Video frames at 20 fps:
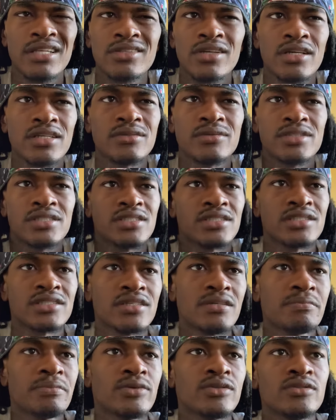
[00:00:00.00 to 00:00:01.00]
I thought it was just
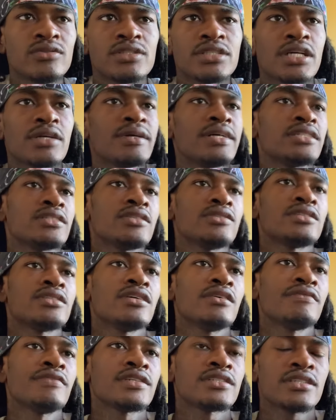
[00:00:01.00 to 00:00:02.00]
simple. You stare at
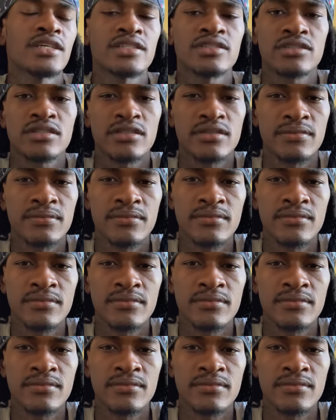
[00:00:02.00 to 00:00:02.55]
yourself, etc.